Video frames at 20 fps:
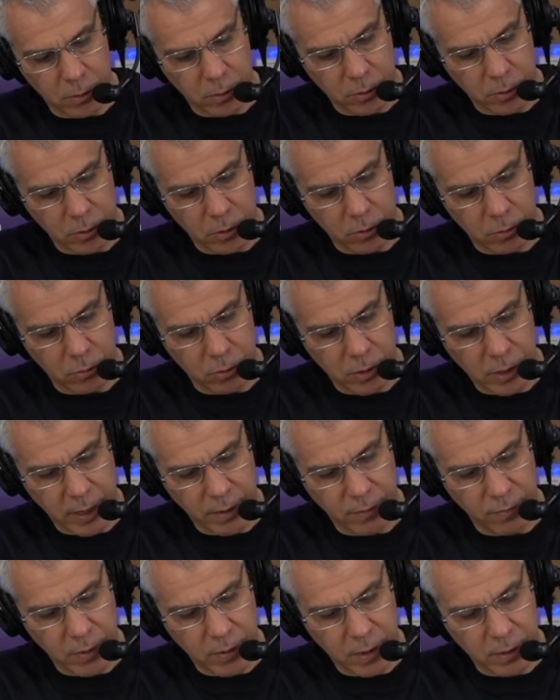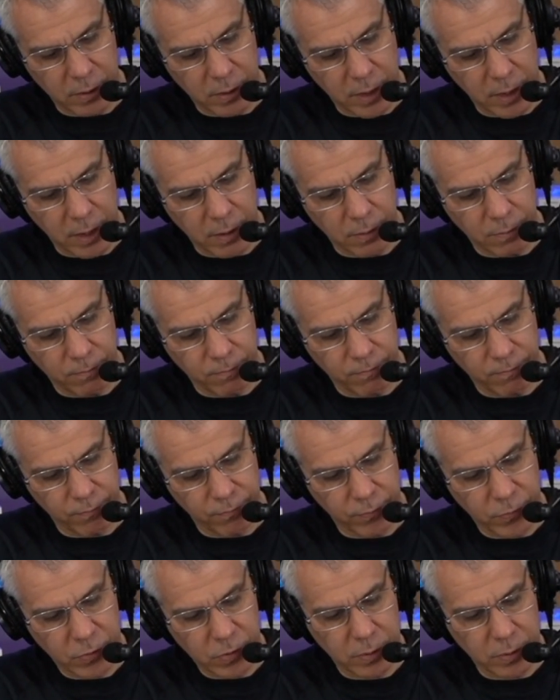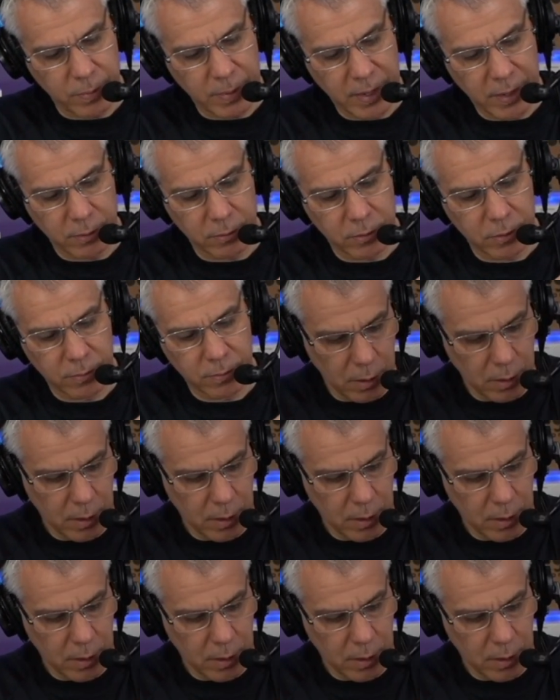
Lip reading: to tighten that down to the mount.